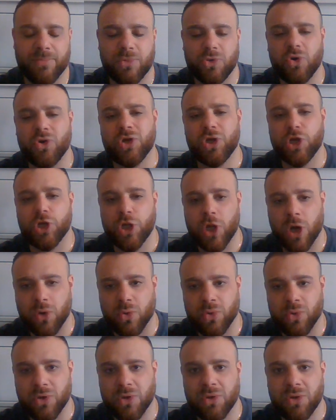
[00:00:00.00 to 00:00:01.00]
You're going to
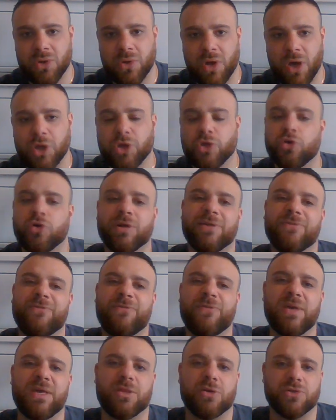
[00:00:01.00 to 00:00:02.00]
know, and you're not going to
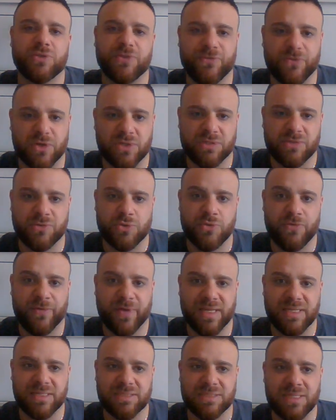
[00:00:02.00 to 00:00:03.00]
fear those first two
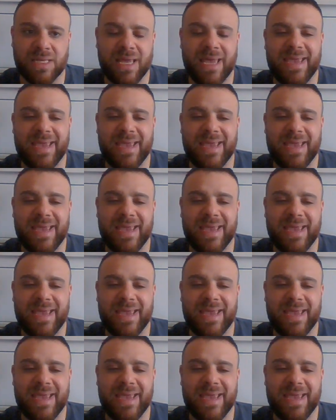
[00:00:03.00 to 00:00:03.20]
feints.